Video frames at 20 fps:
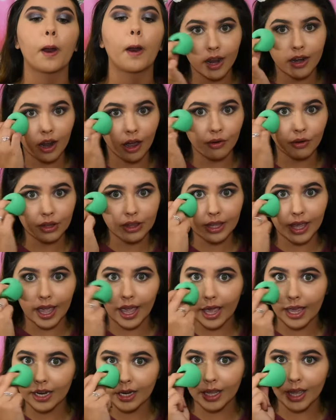and not really
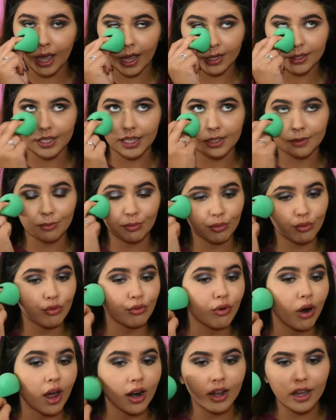any excess
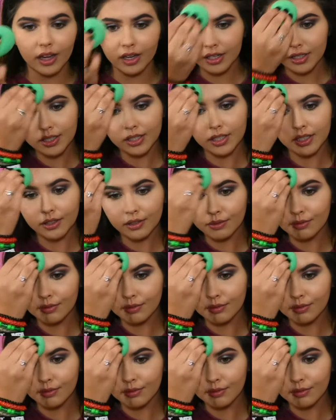product.